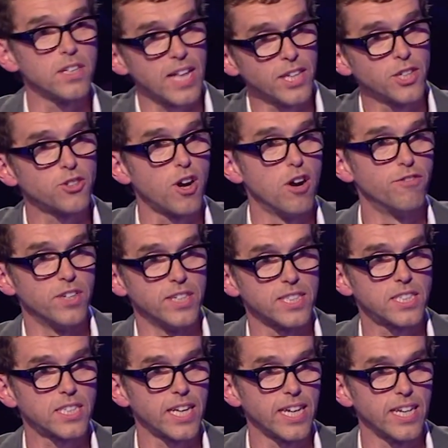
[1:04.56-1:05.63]
a Land Rover in a
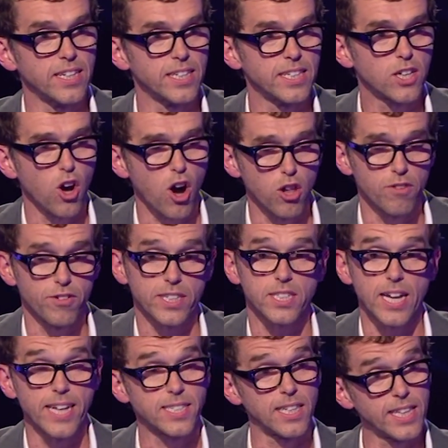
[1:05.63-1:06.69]
scene and he got all over
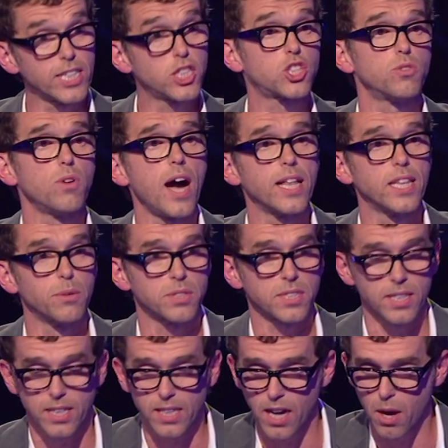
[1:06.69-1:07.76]
excited. Lisa Riley was
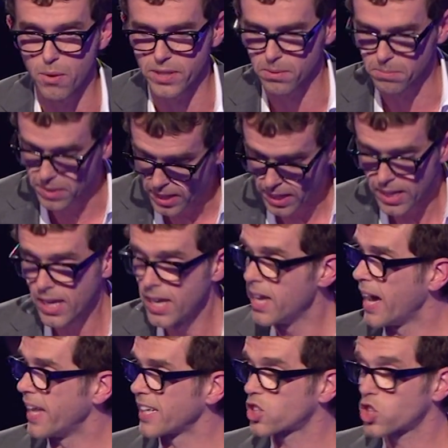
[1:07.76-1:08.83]
in the car with him. And I